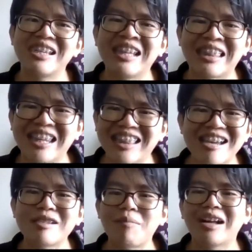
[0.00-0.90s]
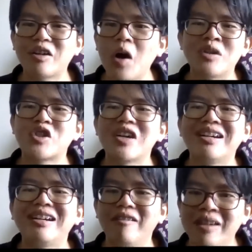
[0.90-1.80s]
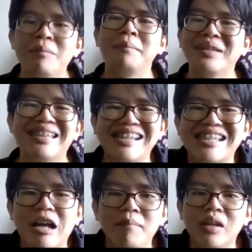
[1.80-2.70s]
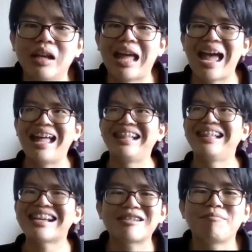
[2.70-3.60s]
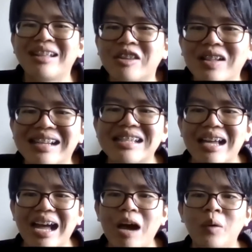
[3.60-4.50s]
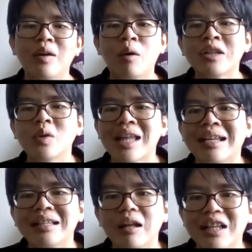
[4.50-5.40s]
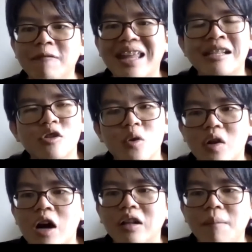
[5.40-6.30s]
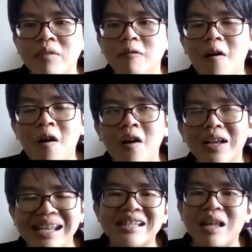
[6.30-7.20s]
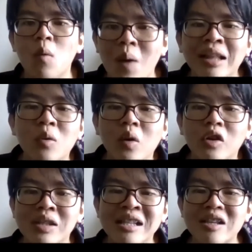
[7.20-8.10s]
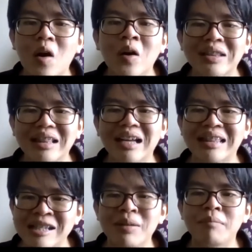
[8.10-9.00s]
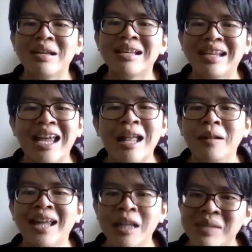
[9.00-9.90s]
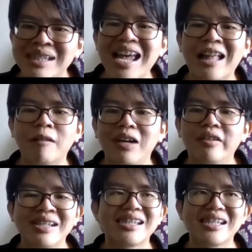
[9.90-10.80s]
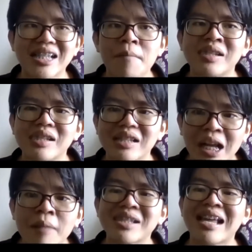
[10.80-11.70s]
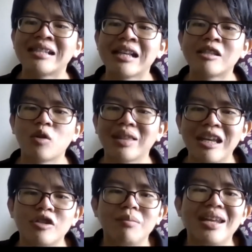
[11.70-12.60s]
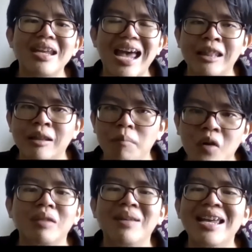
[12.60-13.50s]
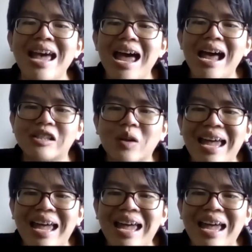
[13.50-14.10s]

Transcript: And thank you for the memories that we have created together. My uni life could have been dull and boring if you all are not here. And also, thank you for SM people, in particular, Bernard, Nicholas, and Kevin.